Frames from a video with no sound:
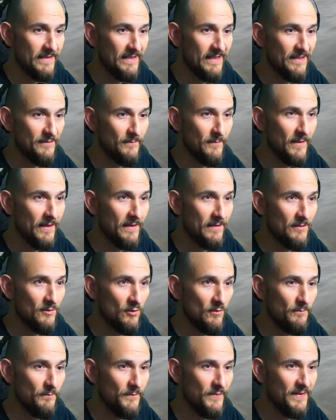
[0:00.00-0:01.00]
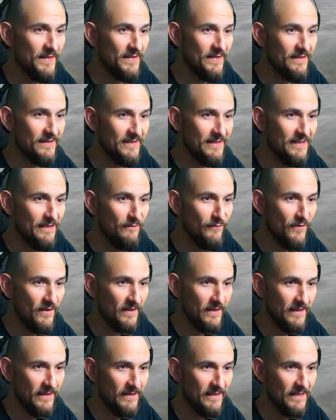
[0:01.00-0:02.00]
So let it sink nicely,
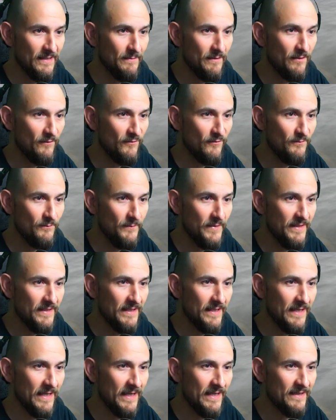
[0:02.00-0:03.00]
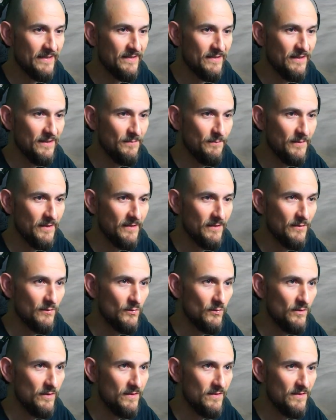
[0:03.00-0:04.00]
and we do the same here.
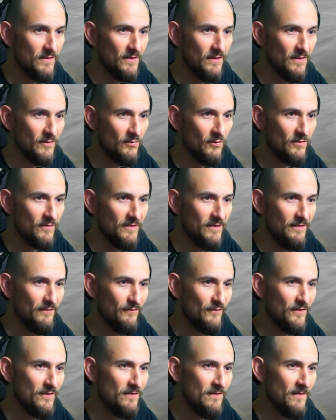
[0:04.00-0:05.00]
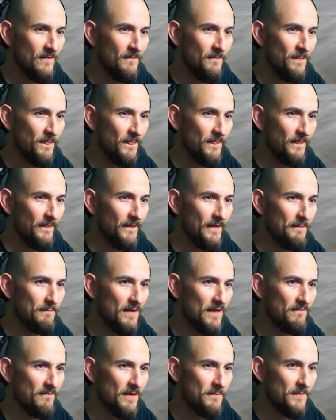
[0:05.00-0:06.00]
Yes, the rest is of
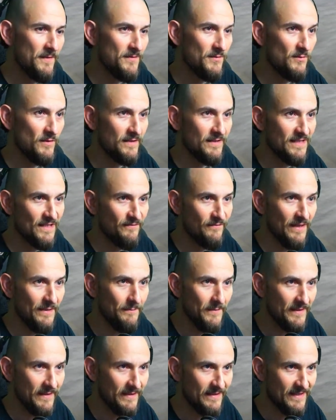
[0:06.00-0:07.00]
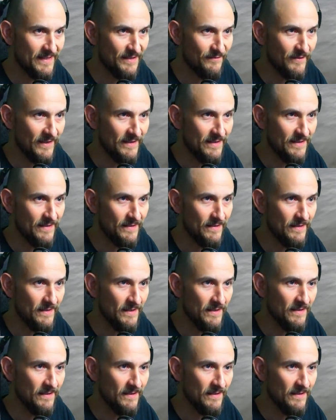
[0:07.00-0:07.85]
course also, Here you see again